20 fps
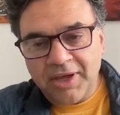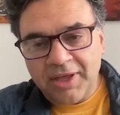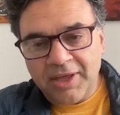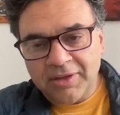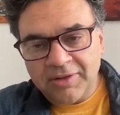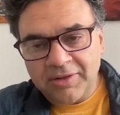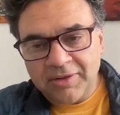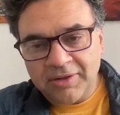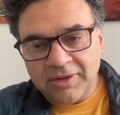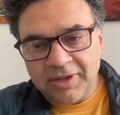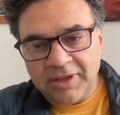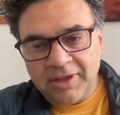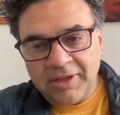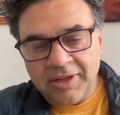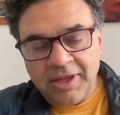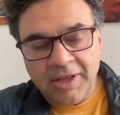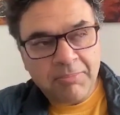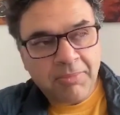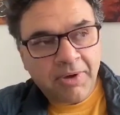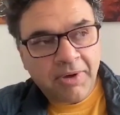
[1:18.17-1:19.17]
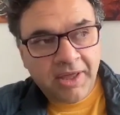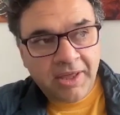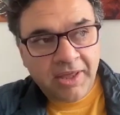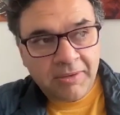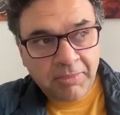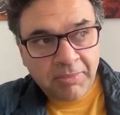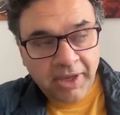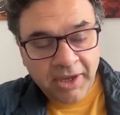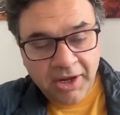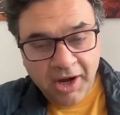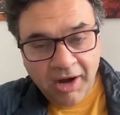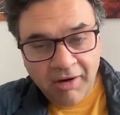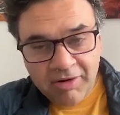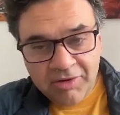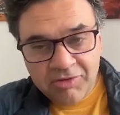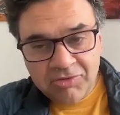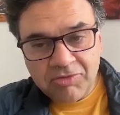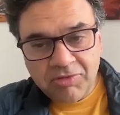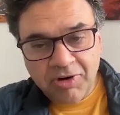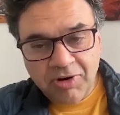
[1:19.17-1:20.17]
And in my
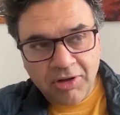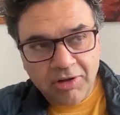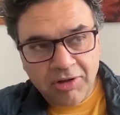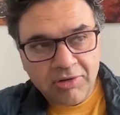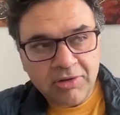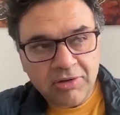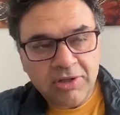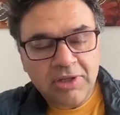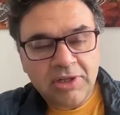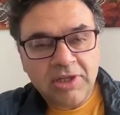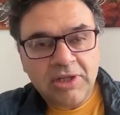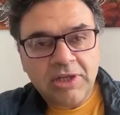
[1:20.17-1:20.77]
current role,